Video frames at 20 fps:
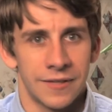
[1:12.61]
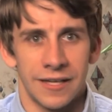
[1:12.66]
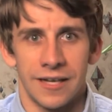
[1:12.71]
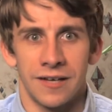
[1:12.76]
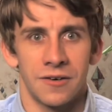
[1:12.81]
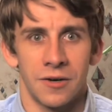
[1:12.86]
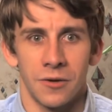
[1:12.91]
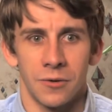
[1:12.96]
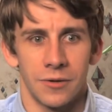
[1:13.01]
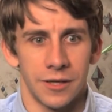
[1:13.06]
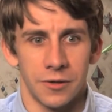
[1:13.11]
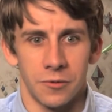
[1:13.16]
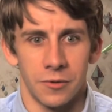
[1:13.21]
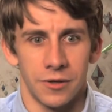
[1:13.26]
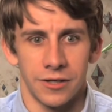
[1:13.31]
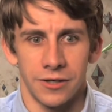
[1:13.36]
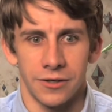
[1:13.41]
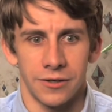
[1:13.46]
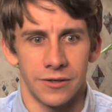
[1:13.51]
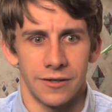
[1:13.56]
I don't know like
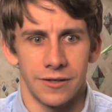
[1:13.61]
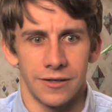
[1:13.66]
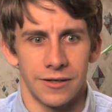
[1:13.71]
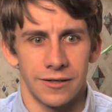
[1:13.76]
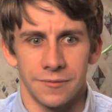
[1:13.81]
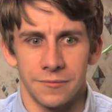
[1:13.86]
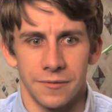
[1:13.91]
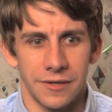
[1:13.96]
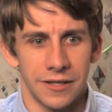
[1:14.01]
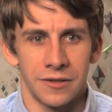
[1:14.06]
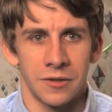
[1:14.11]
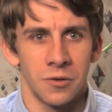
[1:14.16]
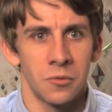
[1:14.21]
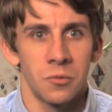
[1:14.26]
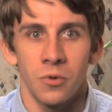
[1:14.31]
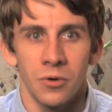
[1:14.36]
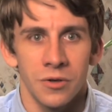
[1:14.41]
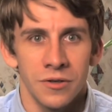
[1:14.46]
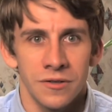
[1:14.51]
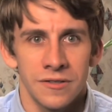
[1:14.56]
when you're in the
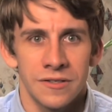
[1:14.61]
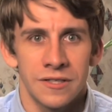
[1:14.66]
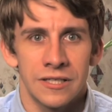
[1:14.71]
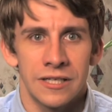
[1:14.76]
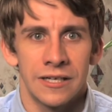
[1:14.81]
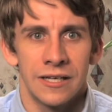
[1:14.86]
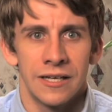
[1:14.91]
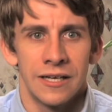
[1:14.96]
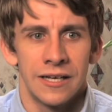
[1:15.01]
woods